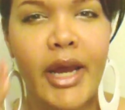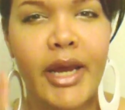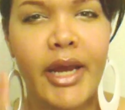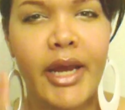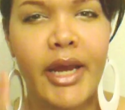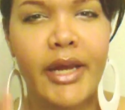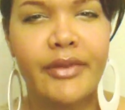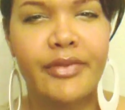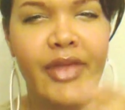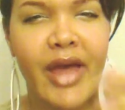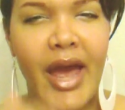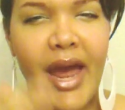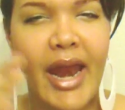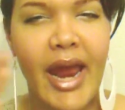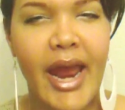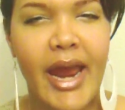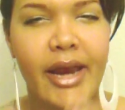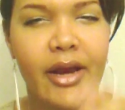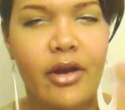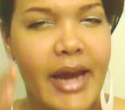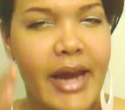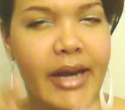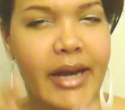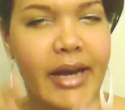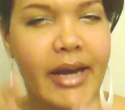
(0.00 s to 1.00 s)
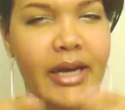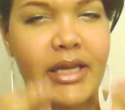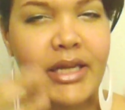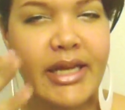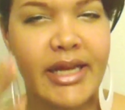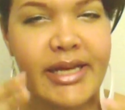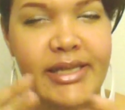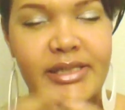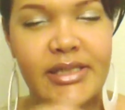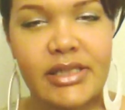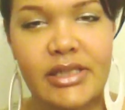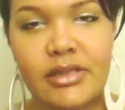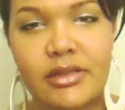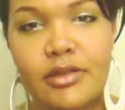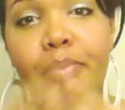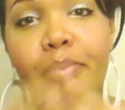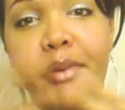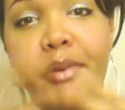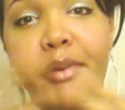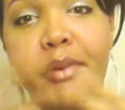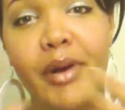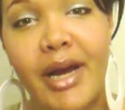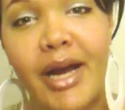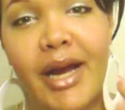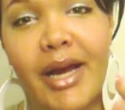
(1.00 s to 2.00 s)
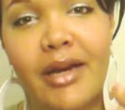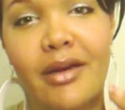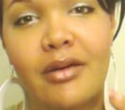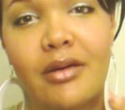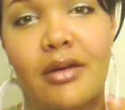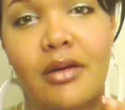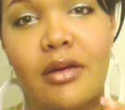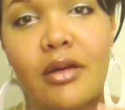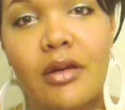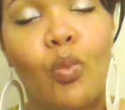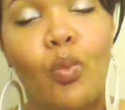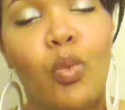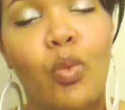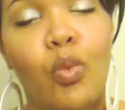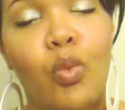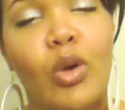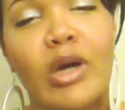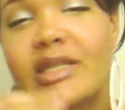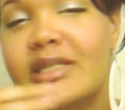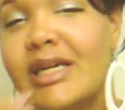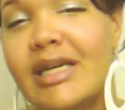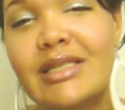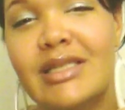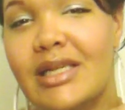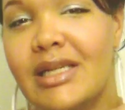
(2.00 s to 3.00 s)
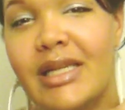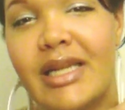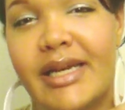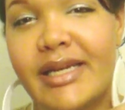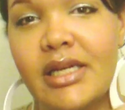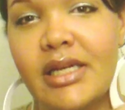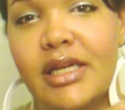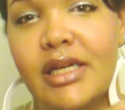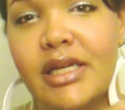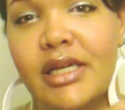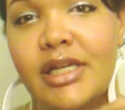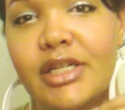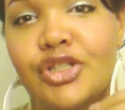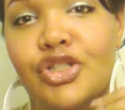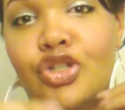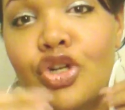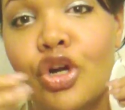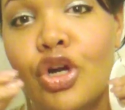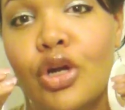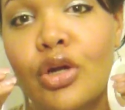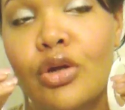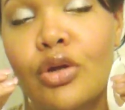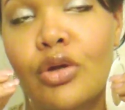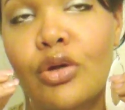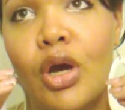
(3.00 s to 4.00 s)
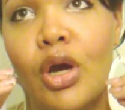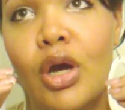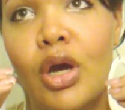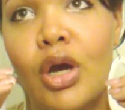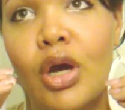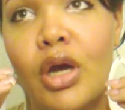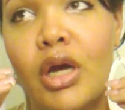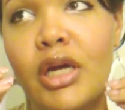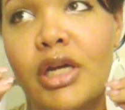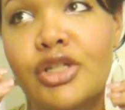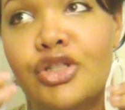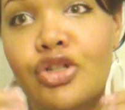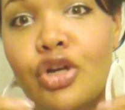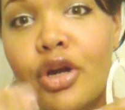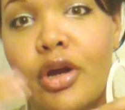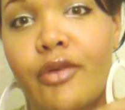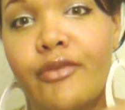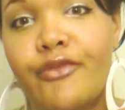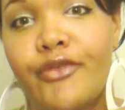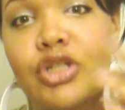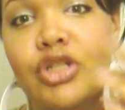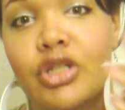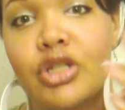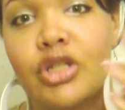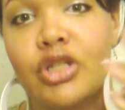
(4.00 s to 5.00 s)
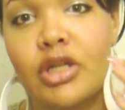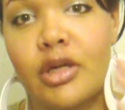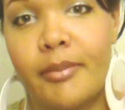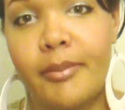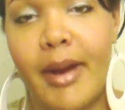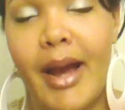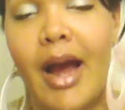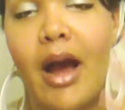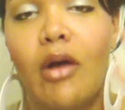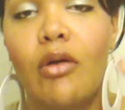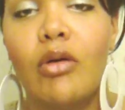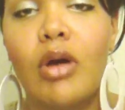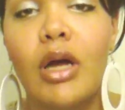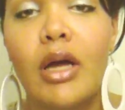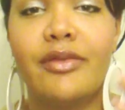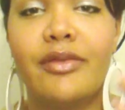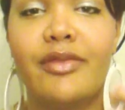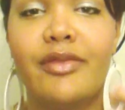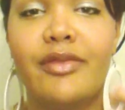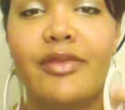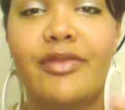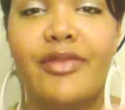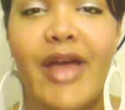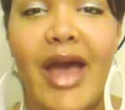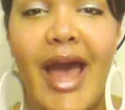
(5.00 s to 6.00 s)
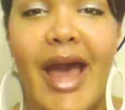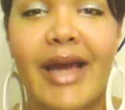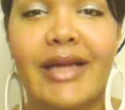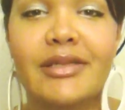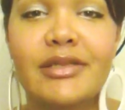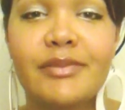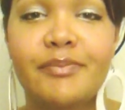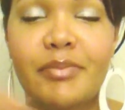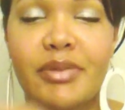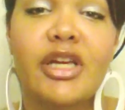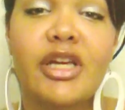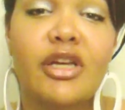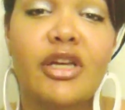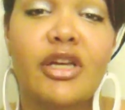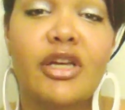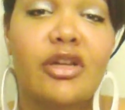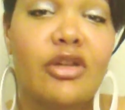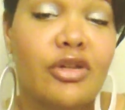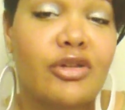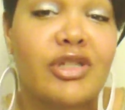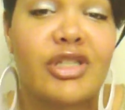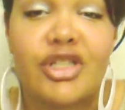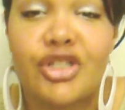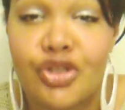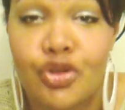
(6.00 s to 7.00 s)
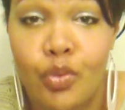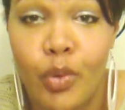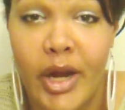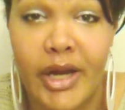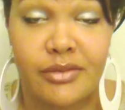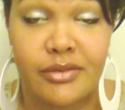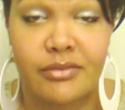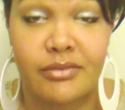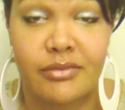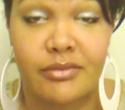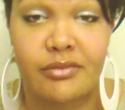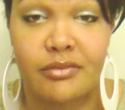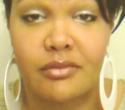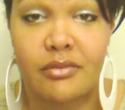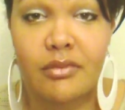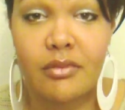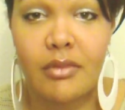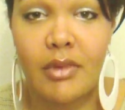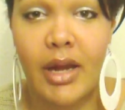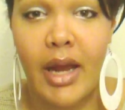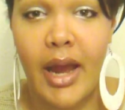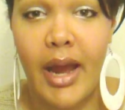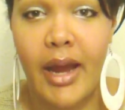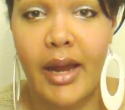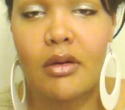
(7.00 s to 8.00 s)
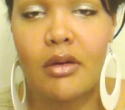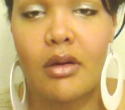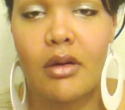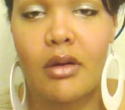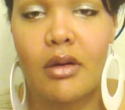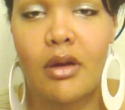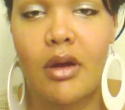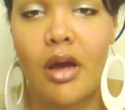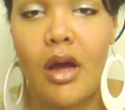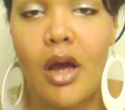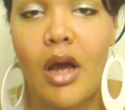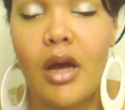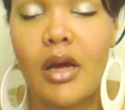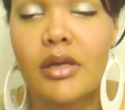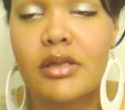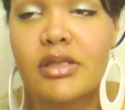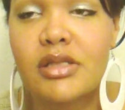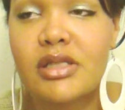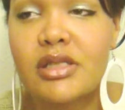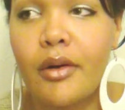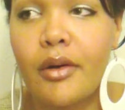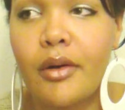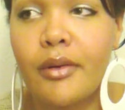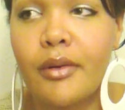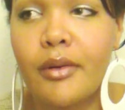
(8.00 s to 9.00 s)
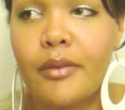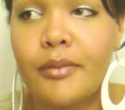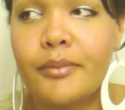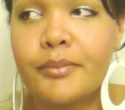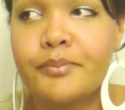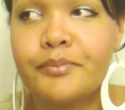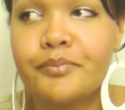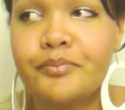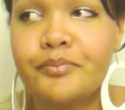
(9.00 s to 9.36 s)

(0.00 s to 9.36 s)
that anger kind of lessens. But what doesn't lessen is your is your confusion about that particular situation. Okay, so